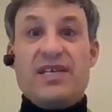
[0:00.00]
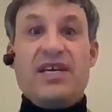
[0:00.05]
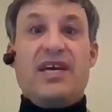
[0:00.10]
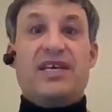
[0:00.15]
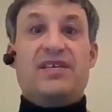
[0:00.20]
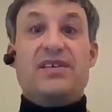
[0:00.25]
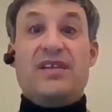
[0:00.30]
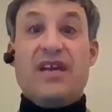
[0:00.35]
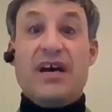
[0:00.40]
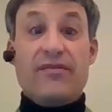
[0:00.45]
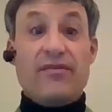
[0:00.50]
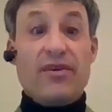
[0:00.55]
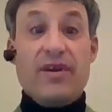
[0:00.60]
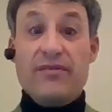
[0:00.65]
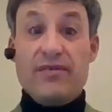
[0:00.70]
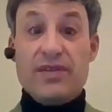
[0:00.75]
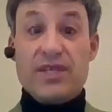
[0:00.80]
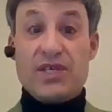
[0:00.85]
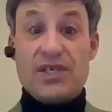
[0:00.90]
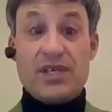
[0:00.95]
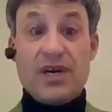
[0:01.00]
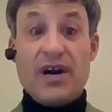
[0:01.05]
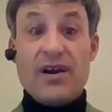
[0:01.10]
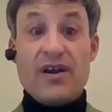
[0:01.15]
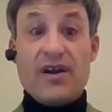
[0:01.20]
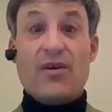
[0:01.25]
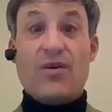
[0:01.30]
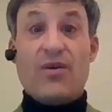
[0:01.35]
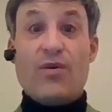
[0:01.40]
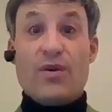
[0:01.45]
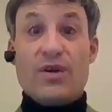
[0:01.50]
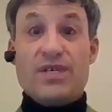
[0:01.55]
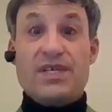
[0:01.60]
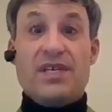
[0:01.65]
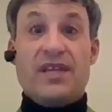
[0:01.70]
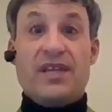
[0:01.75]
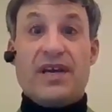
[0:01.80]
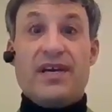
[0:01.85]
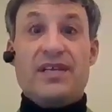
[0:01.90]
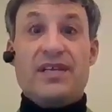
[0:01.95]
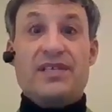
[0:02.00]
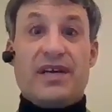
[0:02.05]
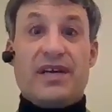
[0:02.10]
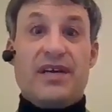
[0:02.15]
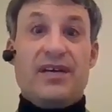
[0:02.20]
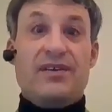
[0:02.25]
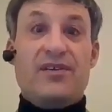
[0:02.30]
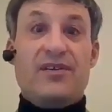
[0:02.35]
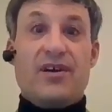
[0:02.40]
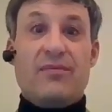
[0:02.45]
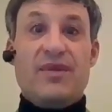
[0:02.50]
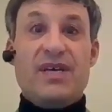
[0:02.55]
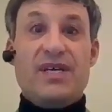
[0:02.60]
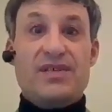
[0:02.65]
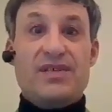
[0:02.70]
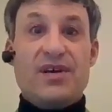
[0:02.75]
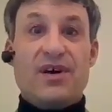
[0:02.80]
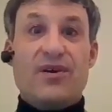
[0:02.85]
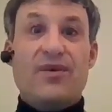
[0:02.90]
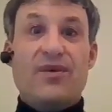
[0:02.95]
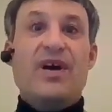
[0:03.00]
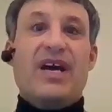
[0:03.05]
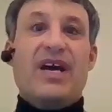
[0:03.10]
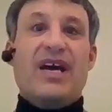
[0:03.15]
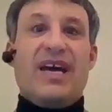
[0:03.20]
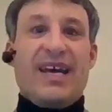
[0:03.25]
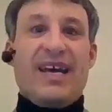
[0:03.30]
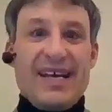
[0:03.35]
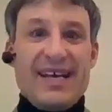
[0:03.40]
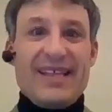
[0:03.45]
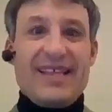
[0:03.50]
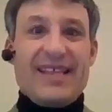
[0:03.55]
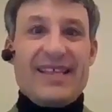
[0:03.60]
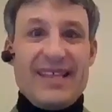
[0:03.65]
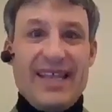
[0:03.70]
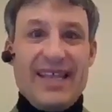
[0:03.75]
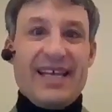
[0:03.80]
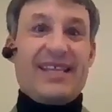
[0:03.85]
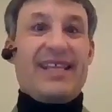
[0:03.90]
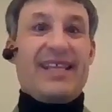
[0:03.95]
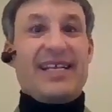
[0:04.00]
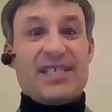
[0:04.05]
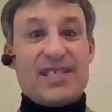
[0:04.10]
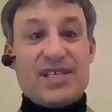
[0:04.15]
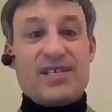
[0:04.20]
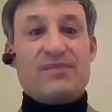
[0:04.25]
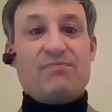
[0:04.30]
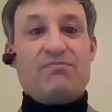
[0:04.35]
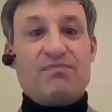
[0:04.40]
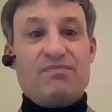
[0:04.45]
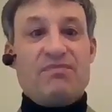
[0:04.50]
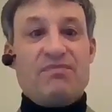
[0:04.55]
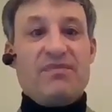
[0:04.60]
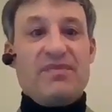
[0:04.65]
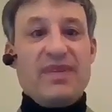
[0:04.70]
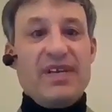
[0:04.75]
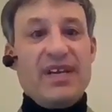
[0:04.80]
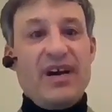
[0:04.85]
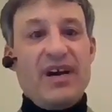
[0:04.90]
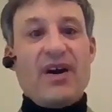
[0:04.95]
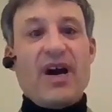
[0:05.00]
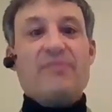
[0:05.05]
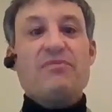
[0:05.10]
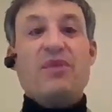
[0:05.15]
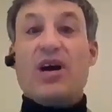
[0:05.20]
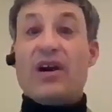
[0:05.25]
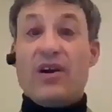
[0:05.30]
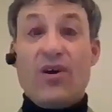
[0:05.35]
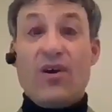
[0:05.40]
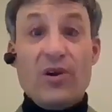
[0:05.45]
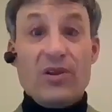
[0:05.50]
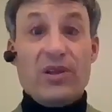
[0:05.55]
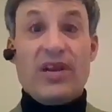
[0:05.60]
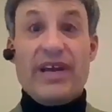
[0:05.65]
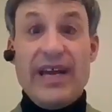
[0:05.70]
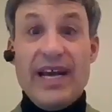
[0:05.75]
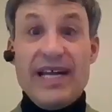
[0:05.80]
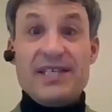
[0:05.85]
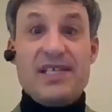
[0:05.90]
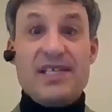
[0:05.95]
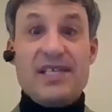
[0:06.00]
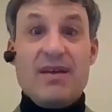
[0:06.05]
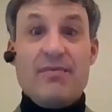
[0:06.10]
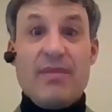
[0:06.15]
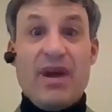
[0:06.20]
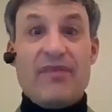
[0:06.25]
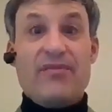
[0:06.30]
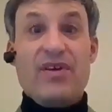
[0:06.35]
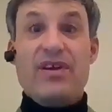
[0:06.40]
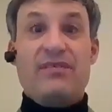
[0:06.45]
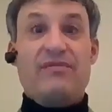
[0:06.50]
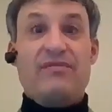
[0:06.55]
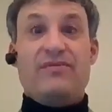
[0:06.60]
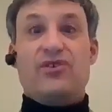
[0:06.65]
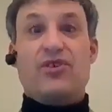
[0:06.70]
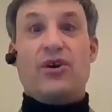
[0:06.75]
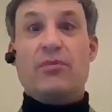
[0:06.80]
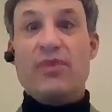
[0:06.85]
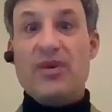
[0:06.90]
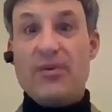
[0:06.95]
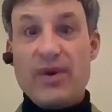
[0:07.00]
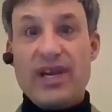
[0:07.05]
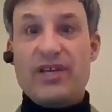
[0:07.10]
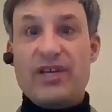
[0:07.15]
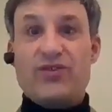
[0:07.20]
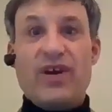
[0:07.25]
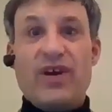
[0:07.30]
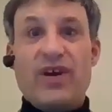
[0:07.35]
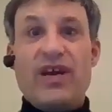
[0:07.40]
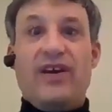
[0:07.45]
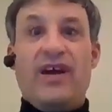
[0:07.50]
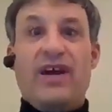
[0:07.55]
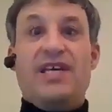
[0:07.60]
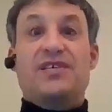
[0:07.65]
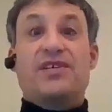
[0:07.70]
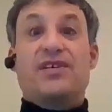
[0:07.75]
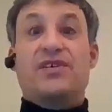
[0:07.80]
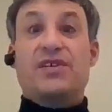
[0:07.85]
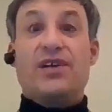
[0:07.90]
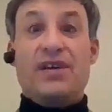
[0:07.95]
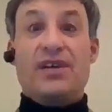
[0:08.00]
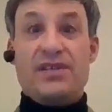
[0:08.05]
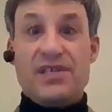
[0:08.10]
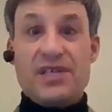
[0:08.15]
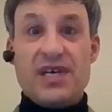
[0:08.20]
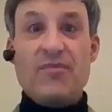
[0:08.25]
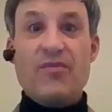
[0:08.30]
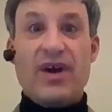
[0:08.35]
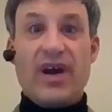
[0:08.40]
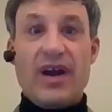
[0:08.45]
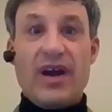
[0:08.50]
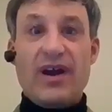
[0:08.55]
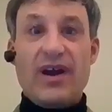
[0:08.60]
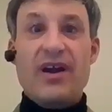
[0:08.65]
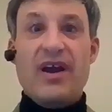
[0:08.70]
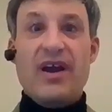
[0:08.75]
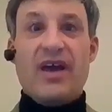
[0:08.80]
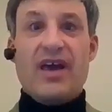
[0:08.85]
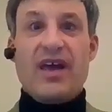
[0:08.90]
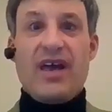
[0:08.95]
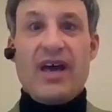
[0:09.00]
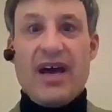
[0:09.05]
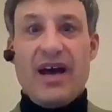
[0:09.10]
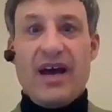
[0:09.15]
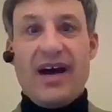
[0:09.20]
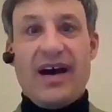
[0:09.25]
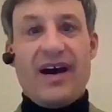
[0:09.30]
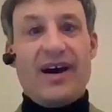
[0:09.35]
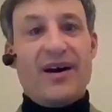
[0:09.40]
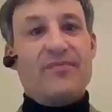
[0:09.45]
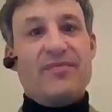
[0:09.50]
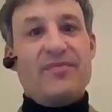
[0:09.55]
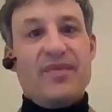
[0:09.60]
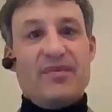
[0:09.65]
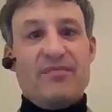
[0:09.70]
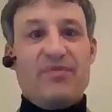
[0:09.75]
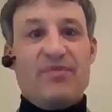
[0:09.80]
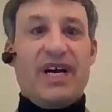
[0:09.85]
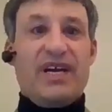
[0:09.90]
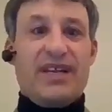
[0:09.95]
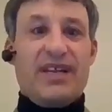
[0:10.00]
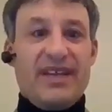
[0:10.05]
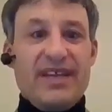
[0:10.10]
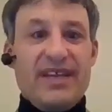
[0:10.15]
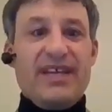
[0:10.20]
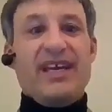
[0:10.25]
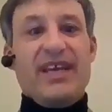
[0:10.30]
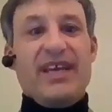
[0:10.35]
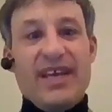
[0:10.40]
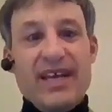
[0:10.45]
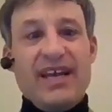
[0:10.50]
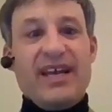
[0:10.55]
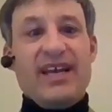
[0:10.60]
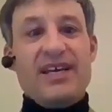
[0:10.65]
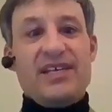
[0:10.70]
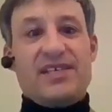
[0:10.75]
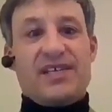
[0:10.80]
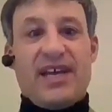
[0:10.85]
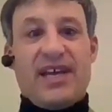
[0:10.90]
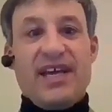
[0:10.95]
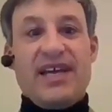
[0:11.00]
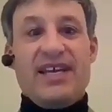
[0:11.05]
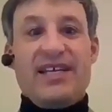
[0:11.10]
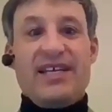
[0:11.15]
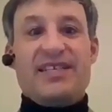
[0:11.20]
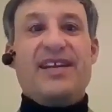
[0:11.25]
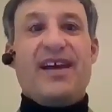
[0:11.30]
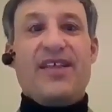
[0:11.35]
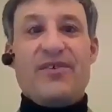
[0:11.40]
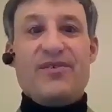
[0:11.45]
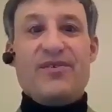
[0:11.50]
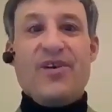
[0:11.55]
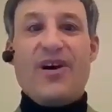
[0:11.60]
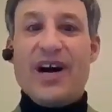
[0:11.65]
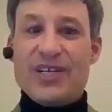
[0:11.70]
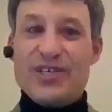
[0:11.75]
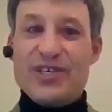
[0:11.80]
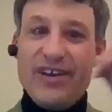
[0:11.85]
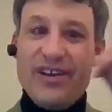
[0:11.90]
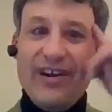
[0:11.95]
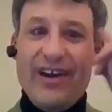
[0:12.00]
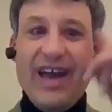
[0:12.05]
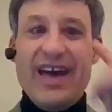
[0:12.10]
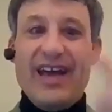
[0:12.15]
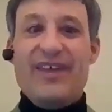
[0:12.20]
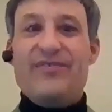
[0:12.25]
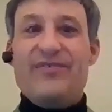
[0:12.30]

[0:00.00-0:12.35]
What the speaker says: He has never even started a horse in the Kentucky Derby. So that's, I'm not going to hold it against him. Every Derby winning trainer has to start somewhere. But it is, again, it's another notch in your head.